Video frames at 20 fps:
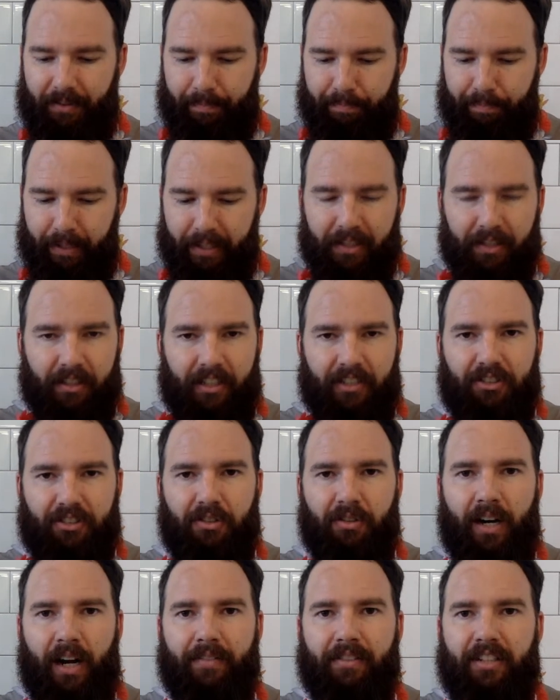bigger its
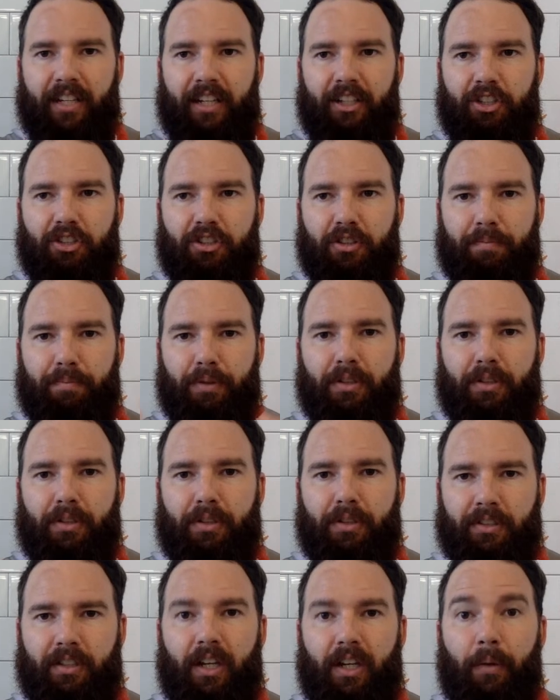gravitational
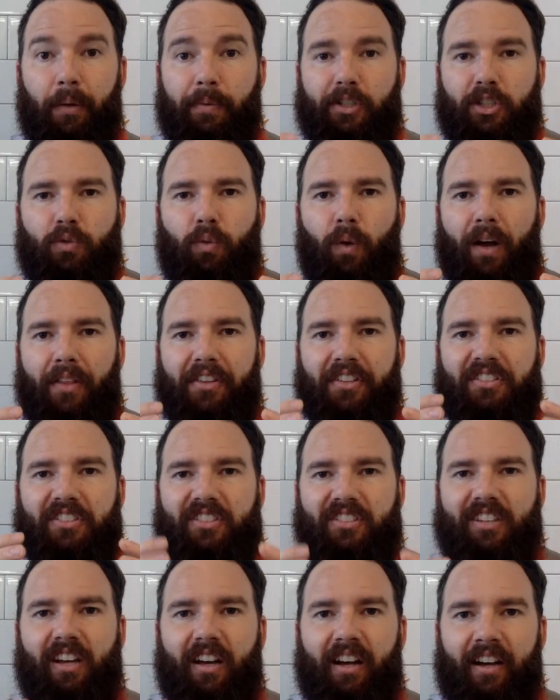pull, which is why the
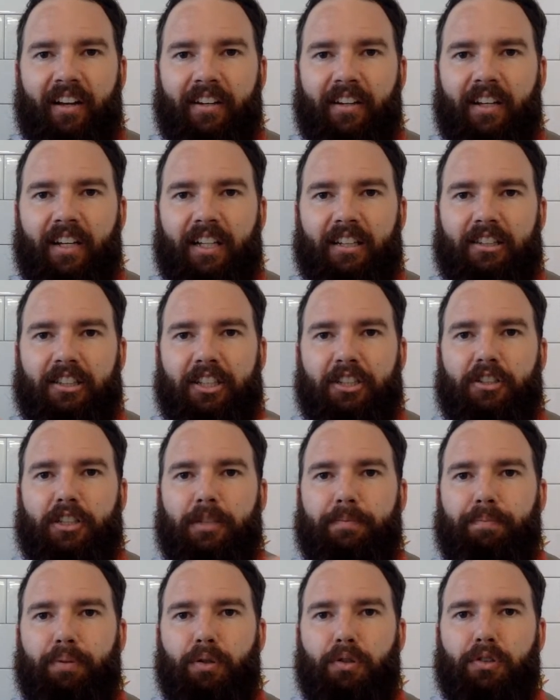sun
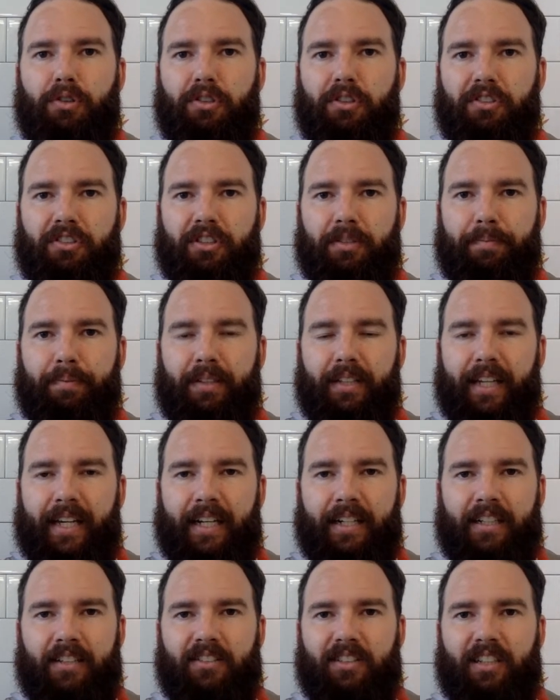literally pulls the
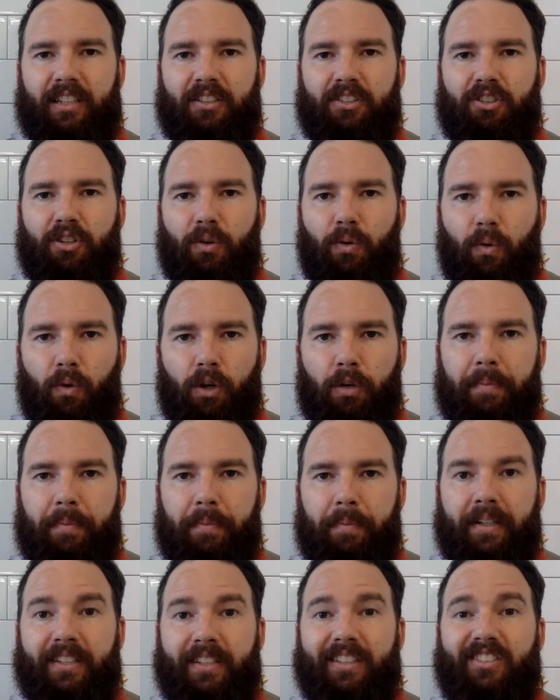planets into orbit
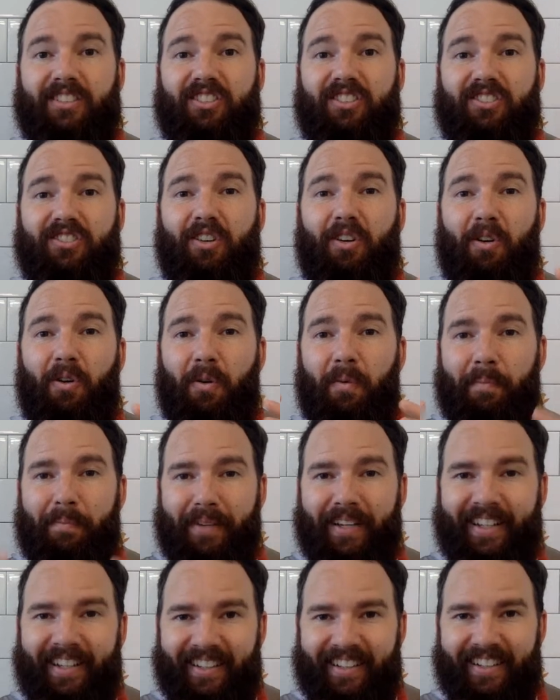because it's so
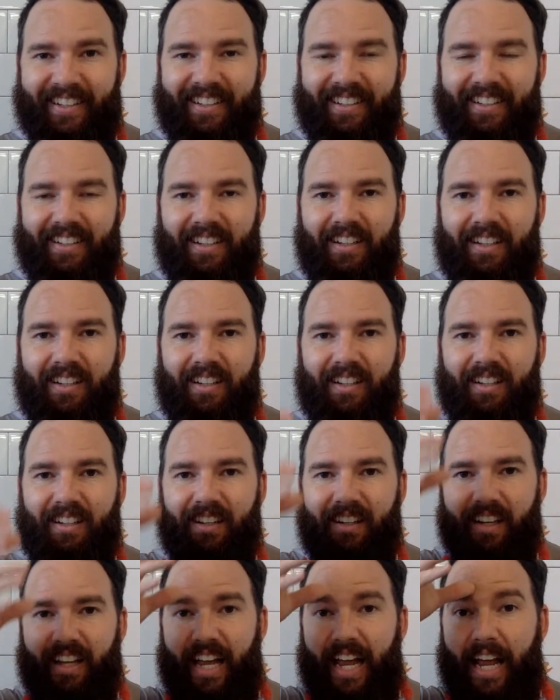big.
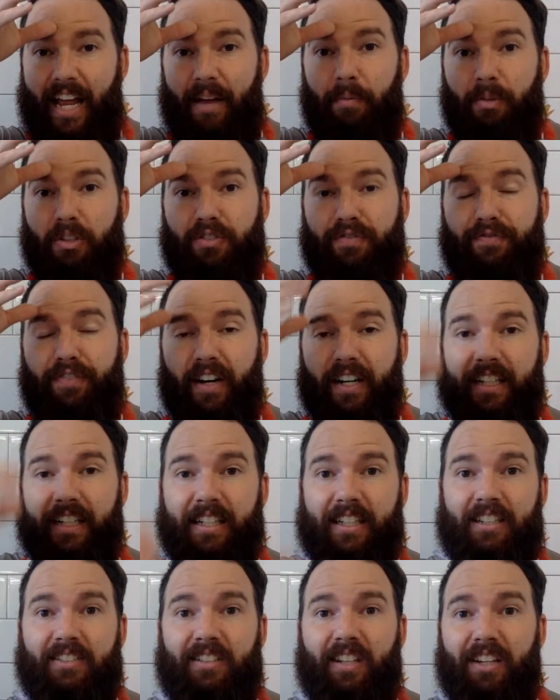And what's funny
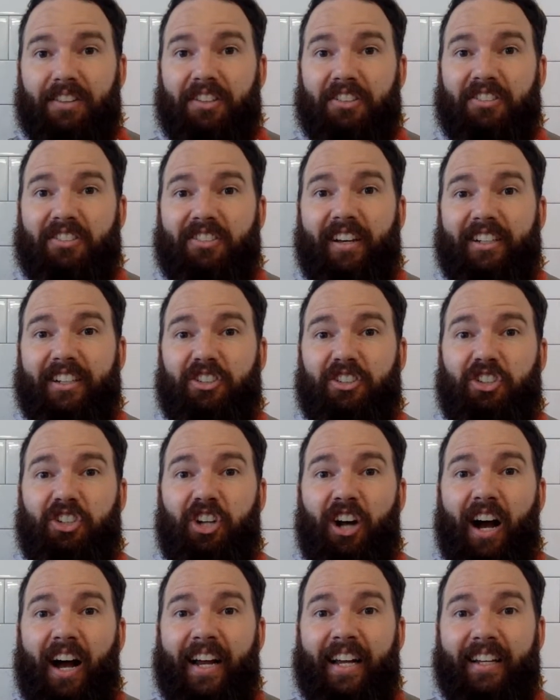is the sun is
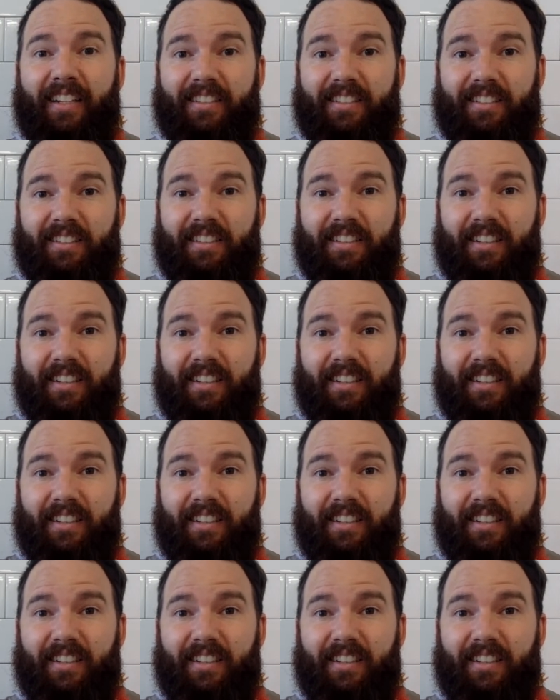giant,